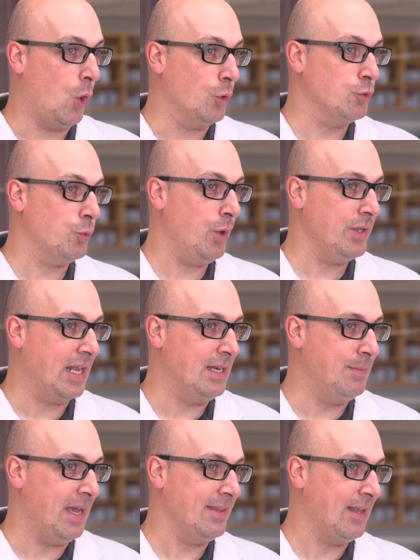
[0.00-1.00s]
So we build
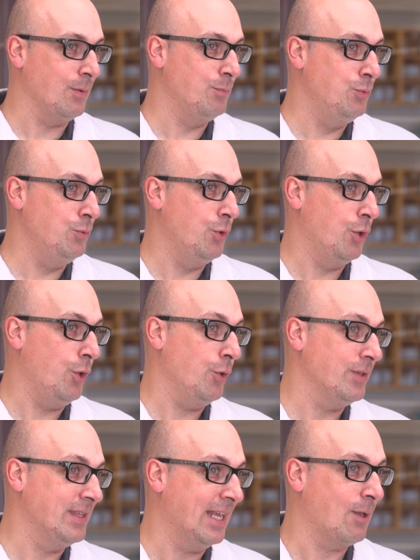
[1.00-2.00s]
a food with the
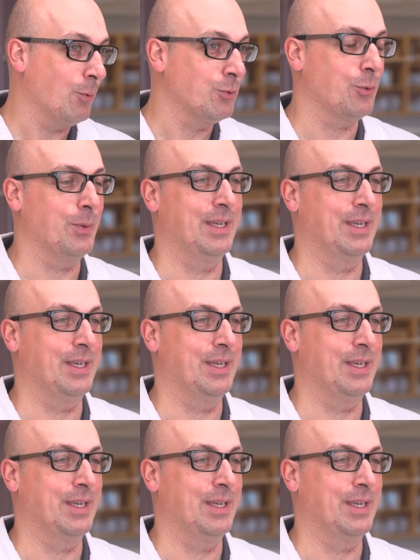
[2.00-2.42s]
goal of breaking it